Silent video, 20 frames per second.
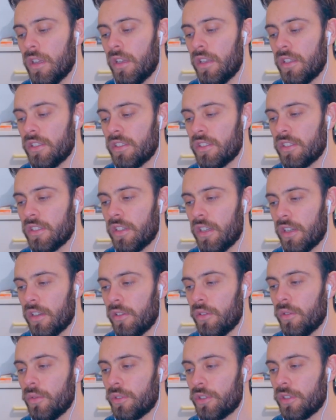and this is a kind
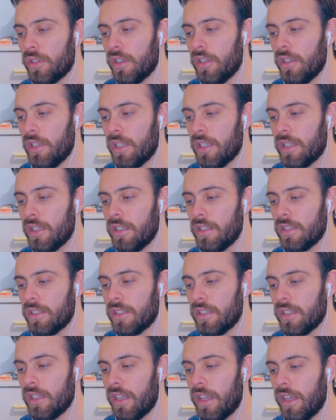of cool shot I like in
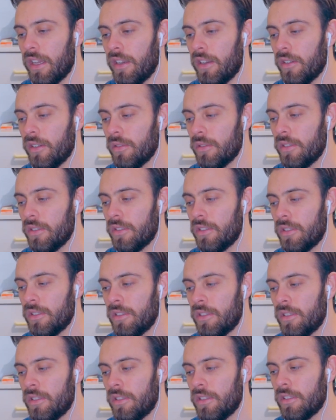this handheld
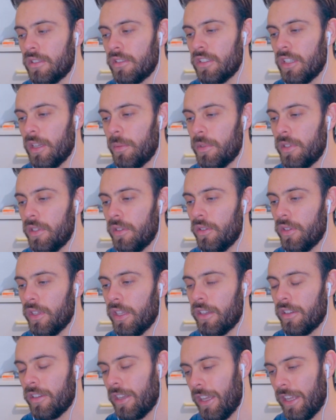type of deal
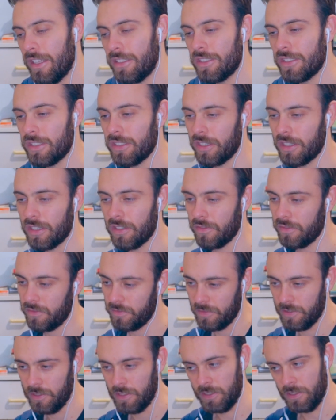there. Adds to kind of
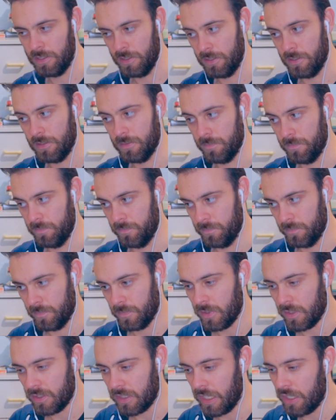
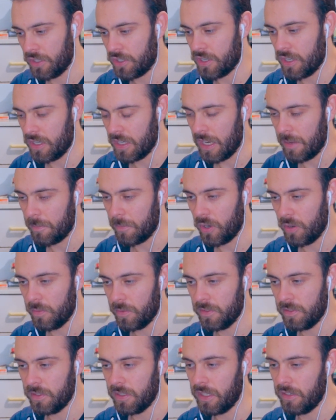the tension in that
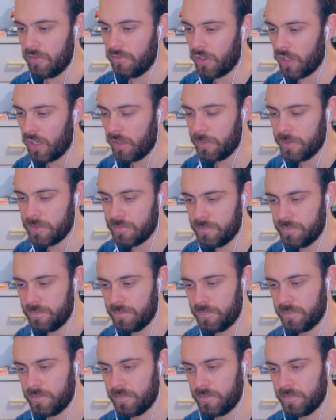moment and the environment.